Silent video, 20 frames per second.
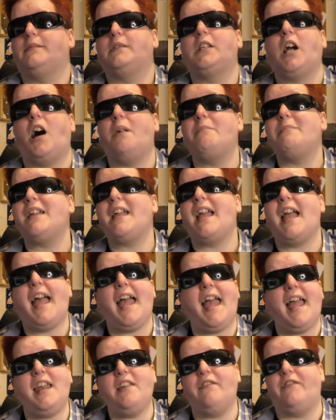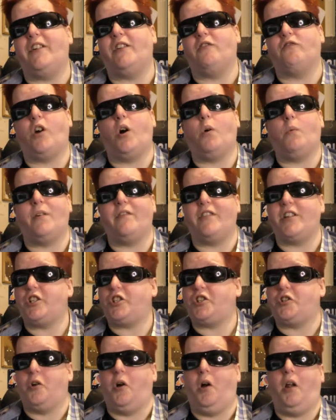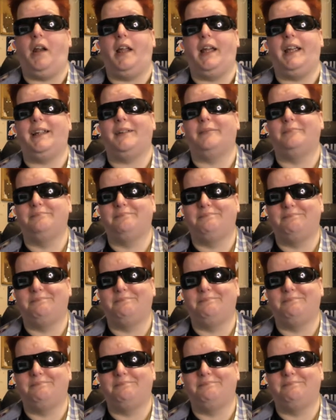Can't be anything wrong with it, surely.